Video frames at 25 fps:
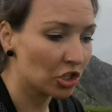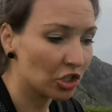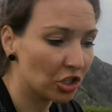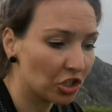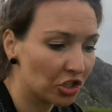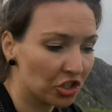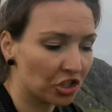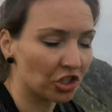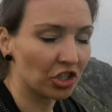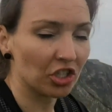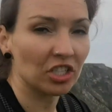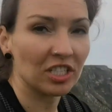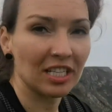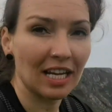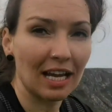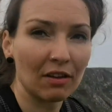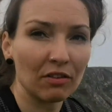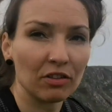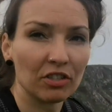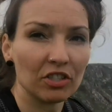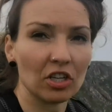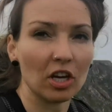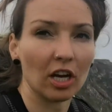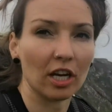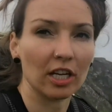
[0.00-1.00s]
just
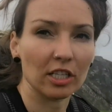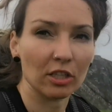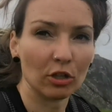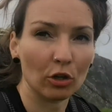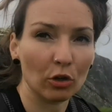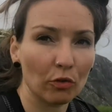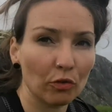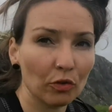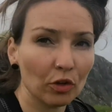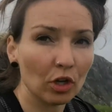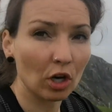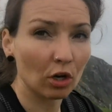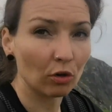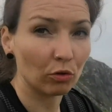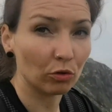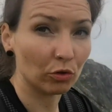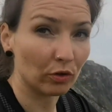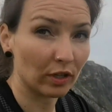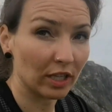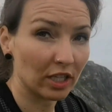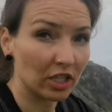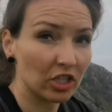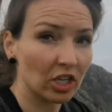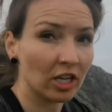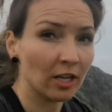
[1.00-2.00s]
outside of
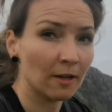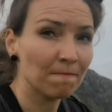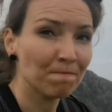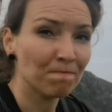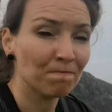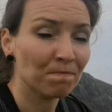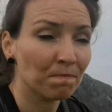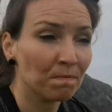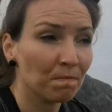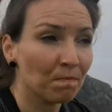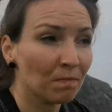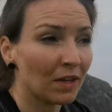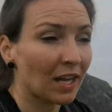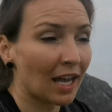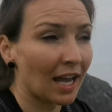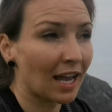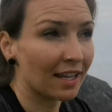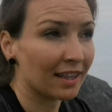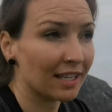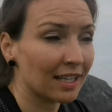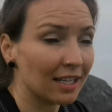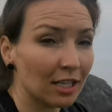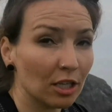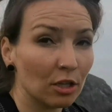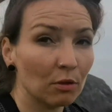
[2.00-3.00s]
Coldridge. And
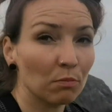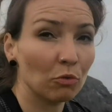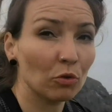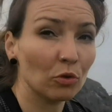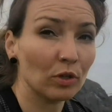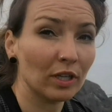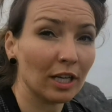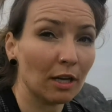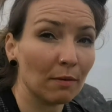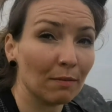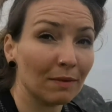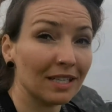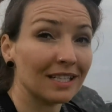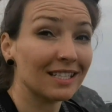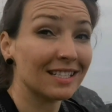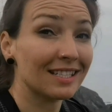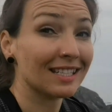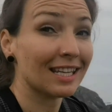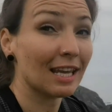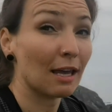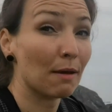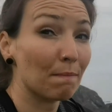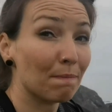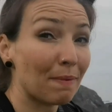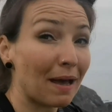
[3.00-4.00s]
then in the morning I'm going to
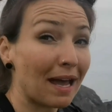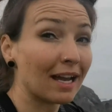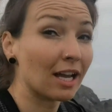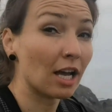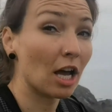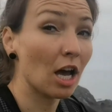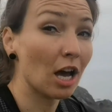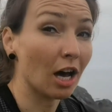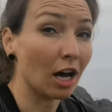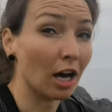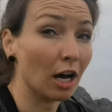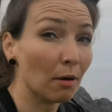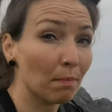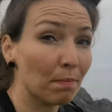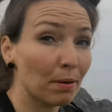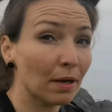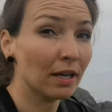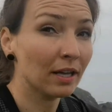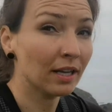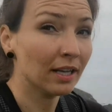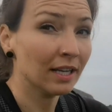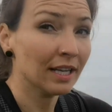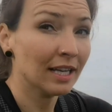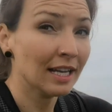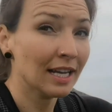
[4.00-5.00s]
skip back up
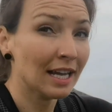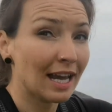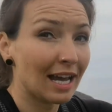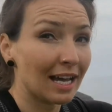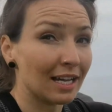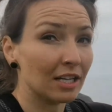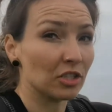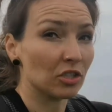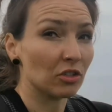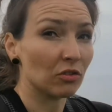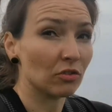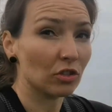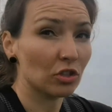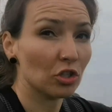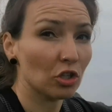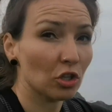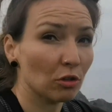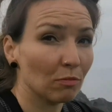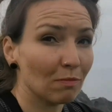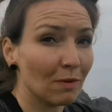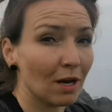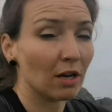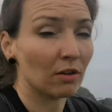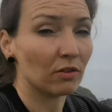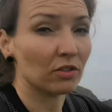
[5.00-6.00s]
and do the 2
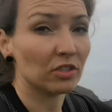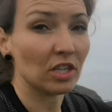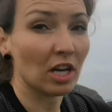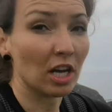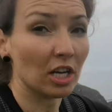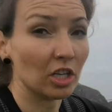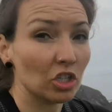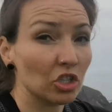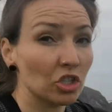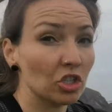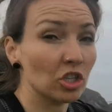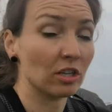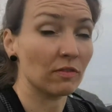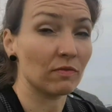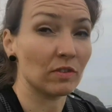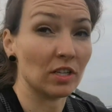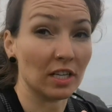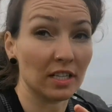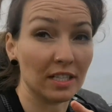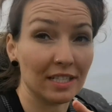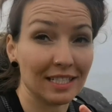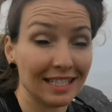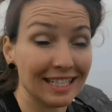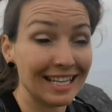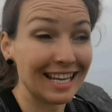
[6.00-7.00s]
miles that I should have
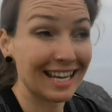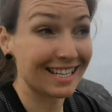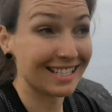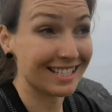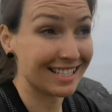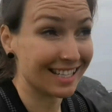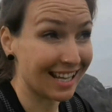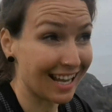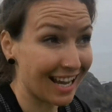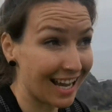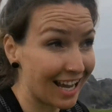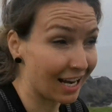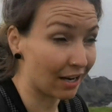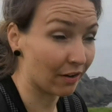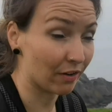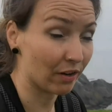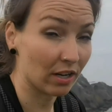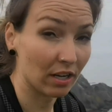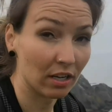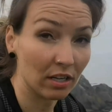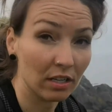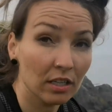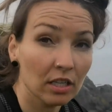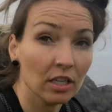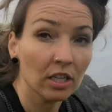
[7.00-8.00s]
done to get to that
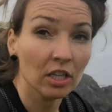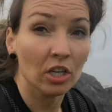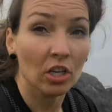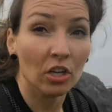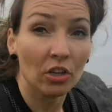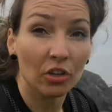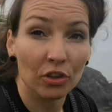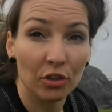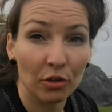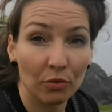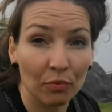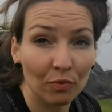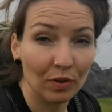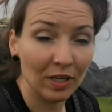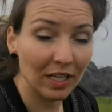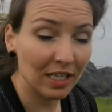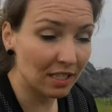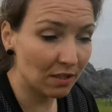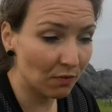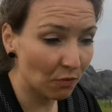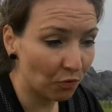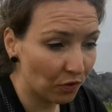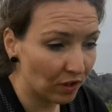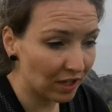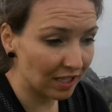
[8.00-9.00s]
area. The
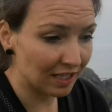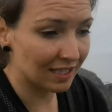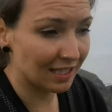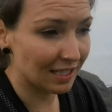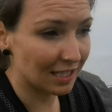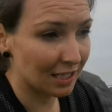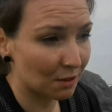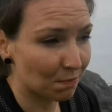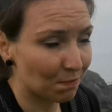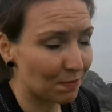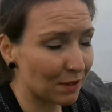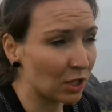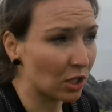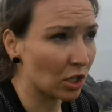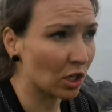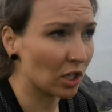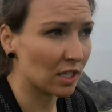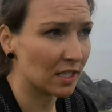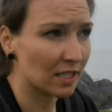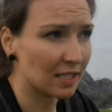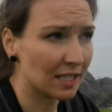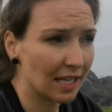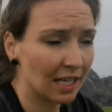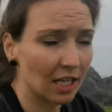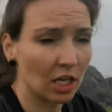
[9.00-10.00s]
reason for this is
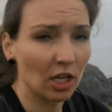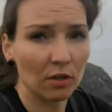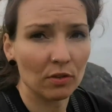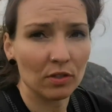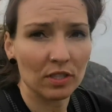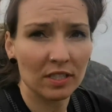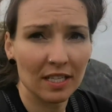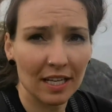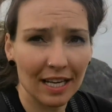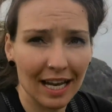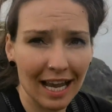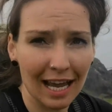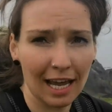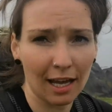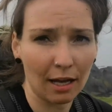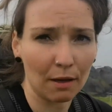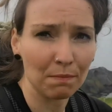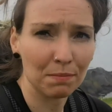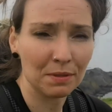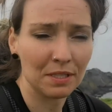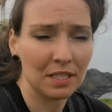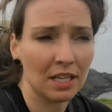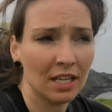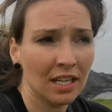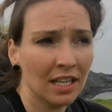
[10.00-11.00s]
because it goes St
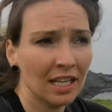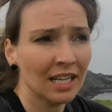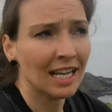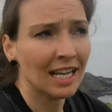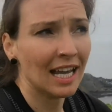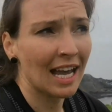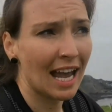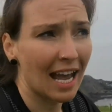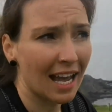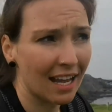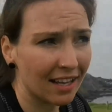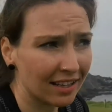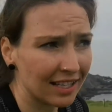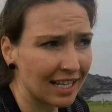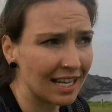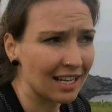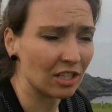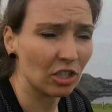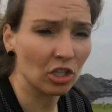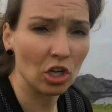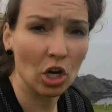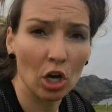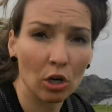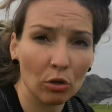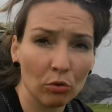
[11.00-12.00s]
Abbs and
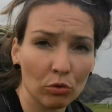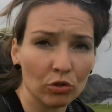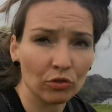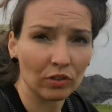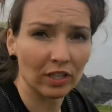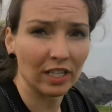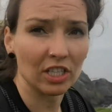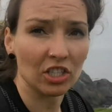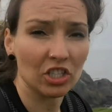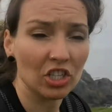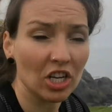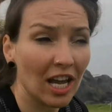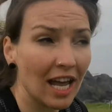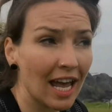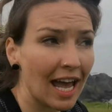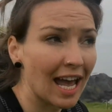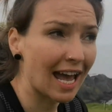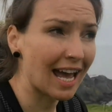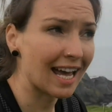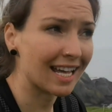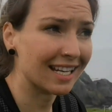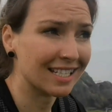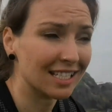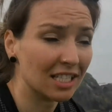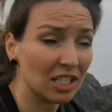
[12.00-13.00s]
then Coldridge
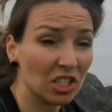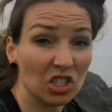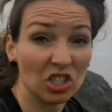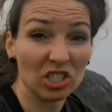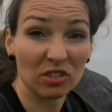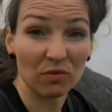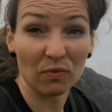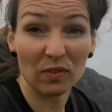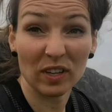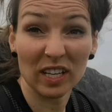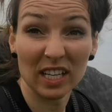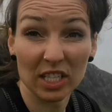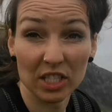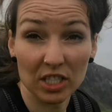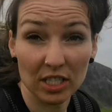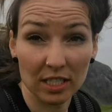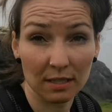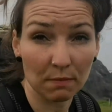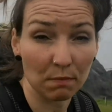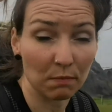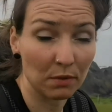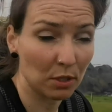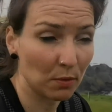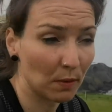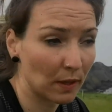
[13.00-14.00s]
and it's just villages
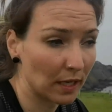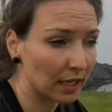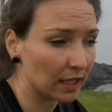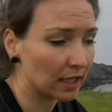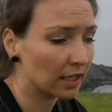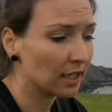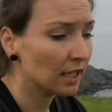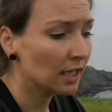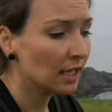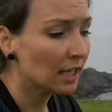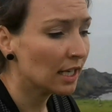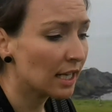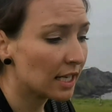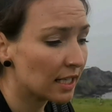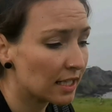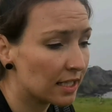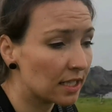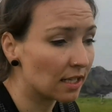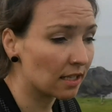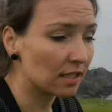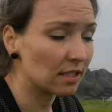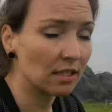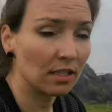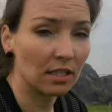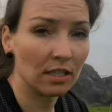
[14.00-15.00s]
in between. It
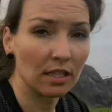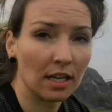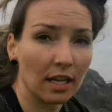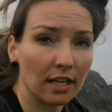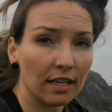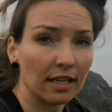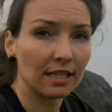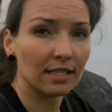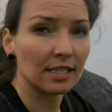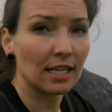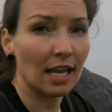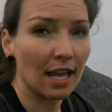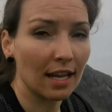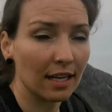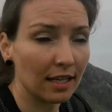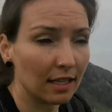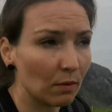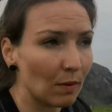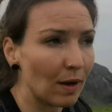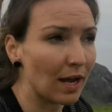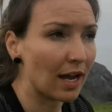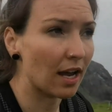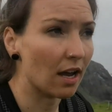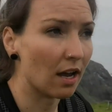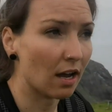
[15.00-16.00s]
doesn't look like there's
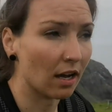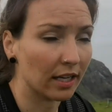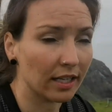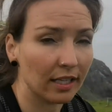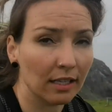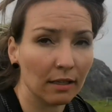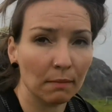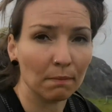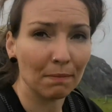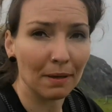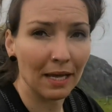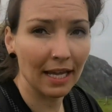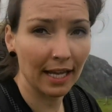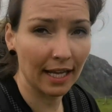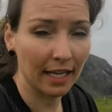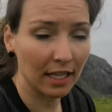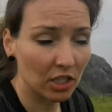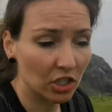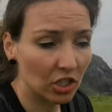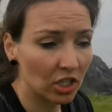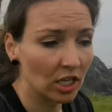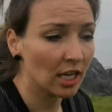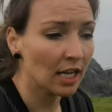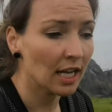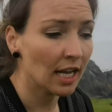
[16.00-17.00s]
anywhere I can
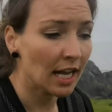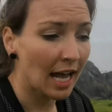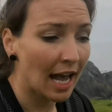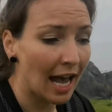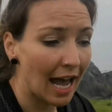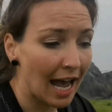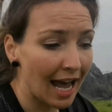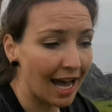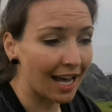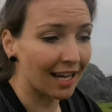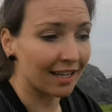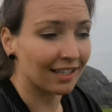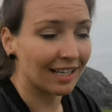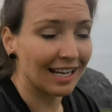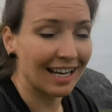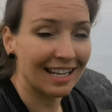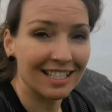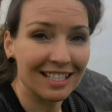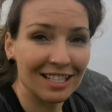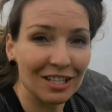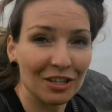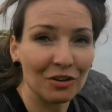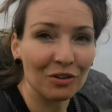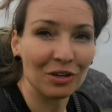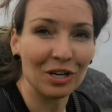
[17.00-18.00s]
pitch. And I had
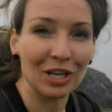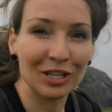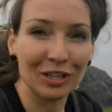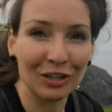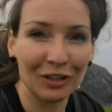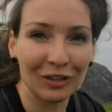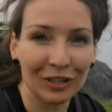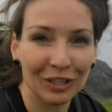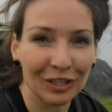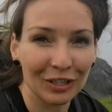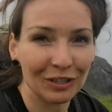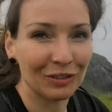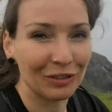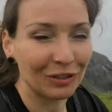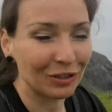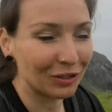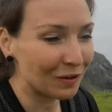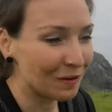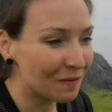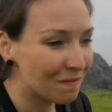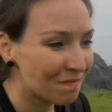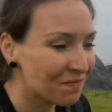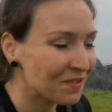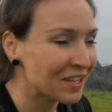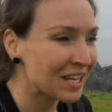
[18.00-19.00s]
a little look on
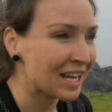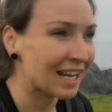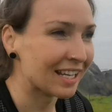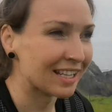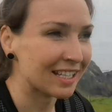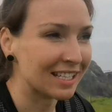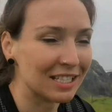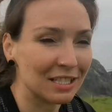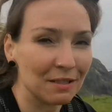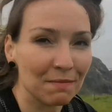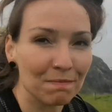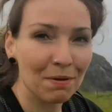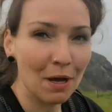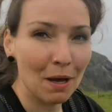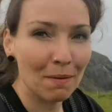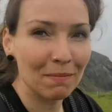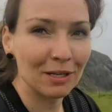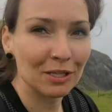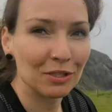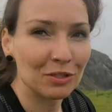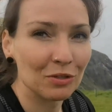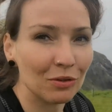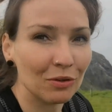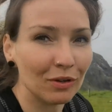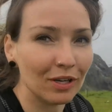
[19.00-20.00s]
Google and there's some
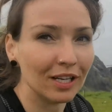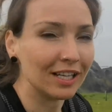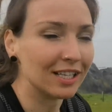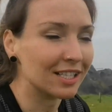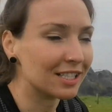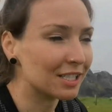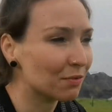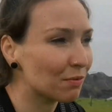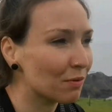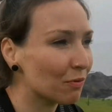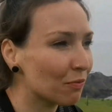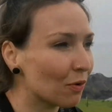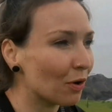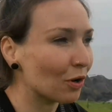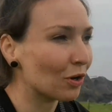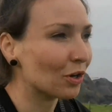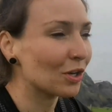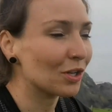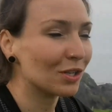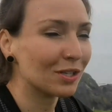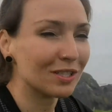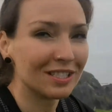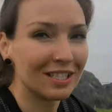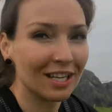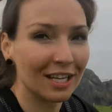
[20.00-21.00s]
public toilets with what
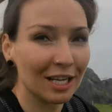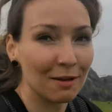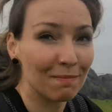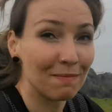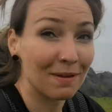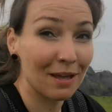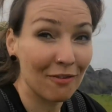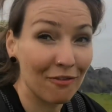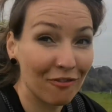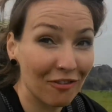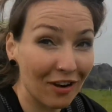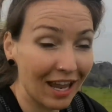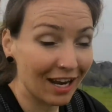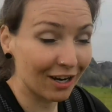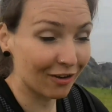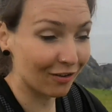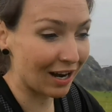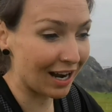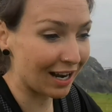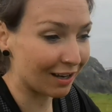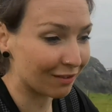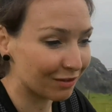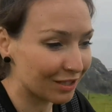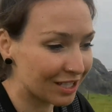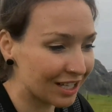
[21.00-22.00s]
looks like a bit of flat
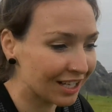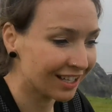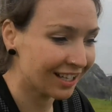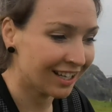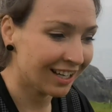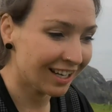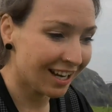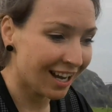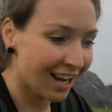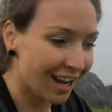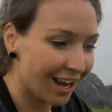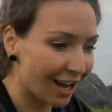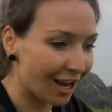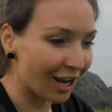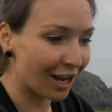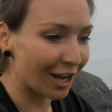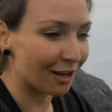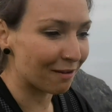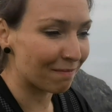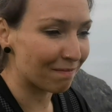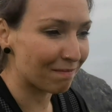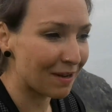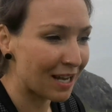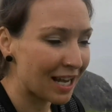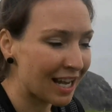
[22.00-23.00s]
ground.
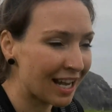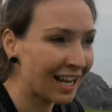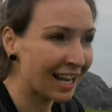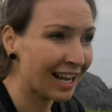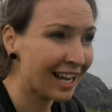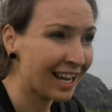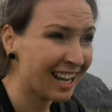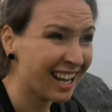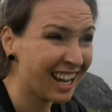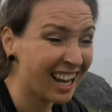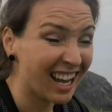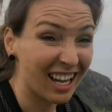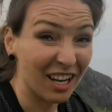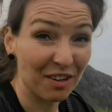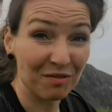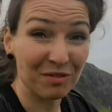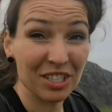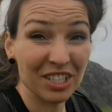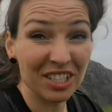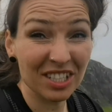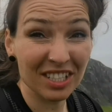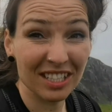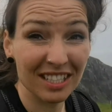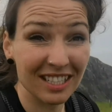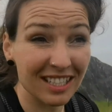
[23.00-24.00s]
I'm
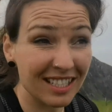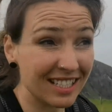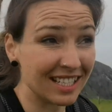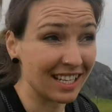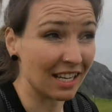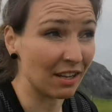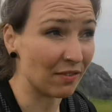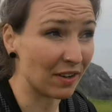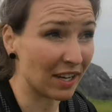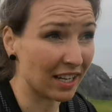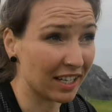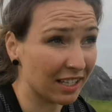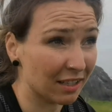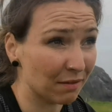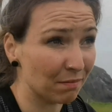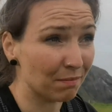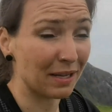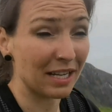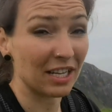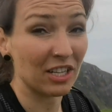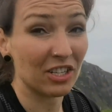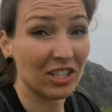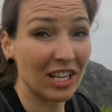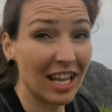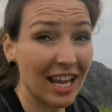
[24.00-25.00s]
just going to see if I can
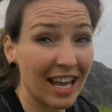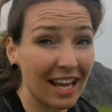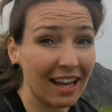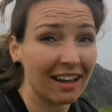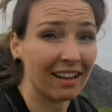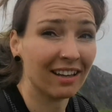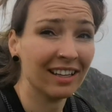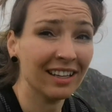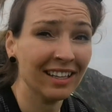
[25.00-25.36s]
pitch there.